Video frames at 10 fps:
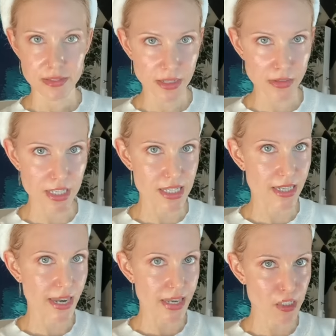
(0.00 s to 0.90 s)
Now
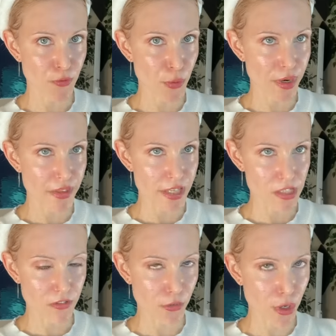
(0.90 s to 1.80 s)
listen, as for the
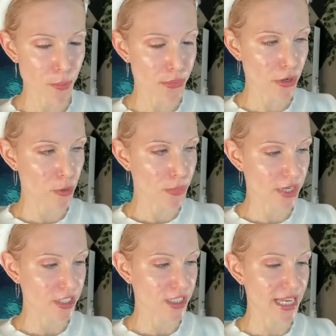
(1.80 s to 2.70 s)
Sephora Pro
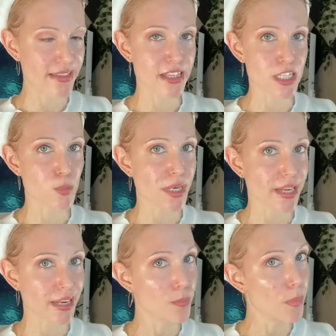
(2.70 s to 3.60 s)
brush set, this has been
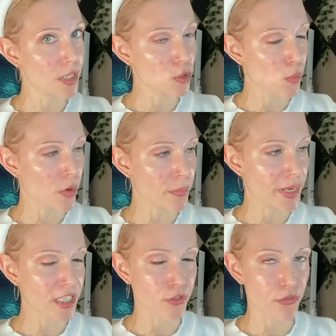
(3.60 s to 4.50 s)
getting much more
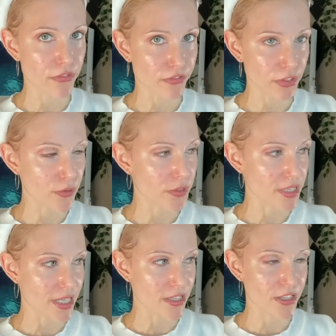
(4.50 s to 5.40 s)
mixed reviews
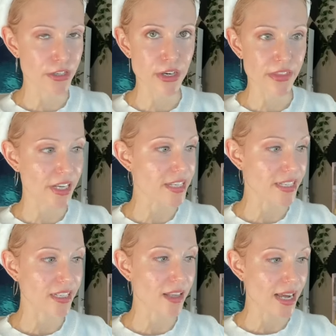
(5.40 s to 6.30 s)
this year than it
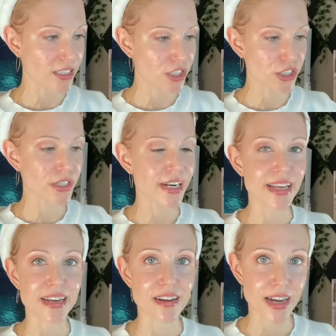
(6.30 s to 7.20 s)
did last year, and I
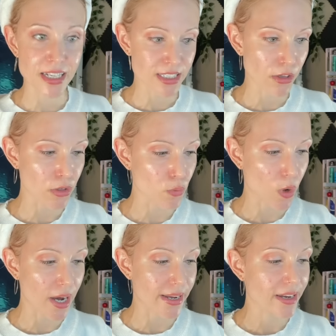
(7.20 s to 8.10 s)
can kind of tell you
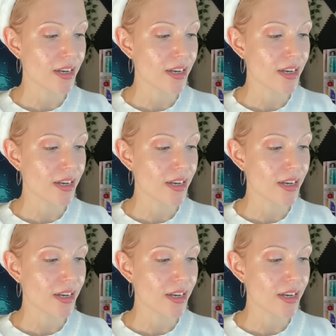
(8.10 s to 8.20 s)
why.